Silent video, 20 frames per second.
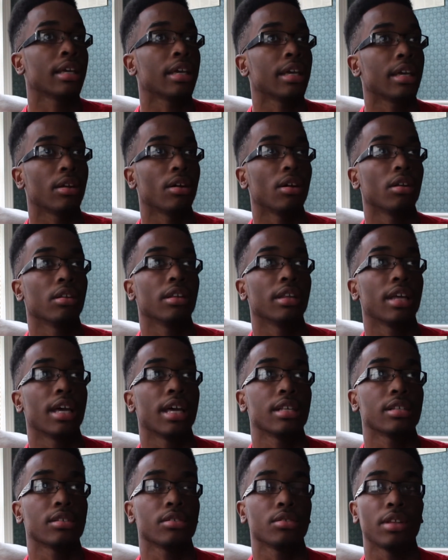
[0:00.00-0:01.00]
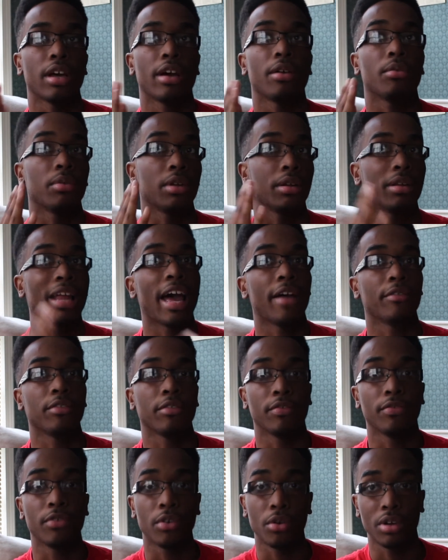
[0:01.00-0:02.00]
and all of that, so that would have
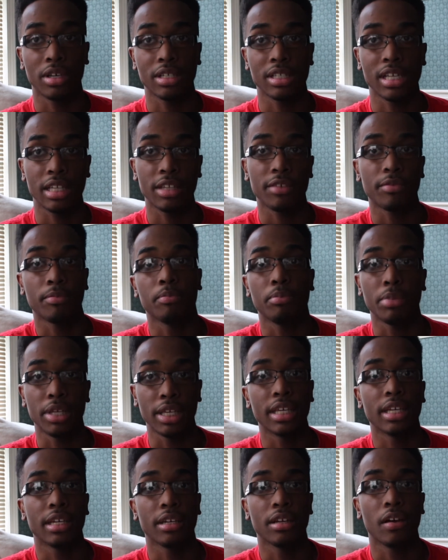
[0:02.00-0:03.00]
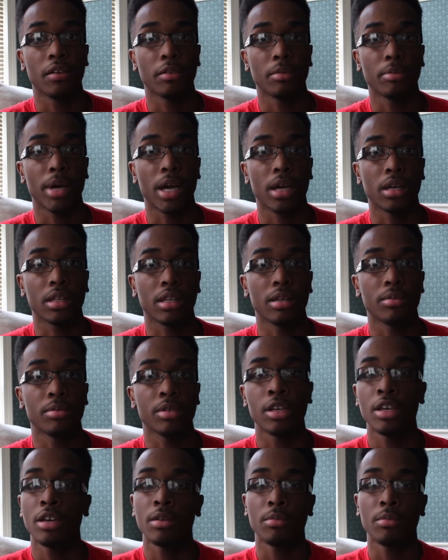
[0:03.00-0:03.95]
to focus at the beginning of the apocalypse,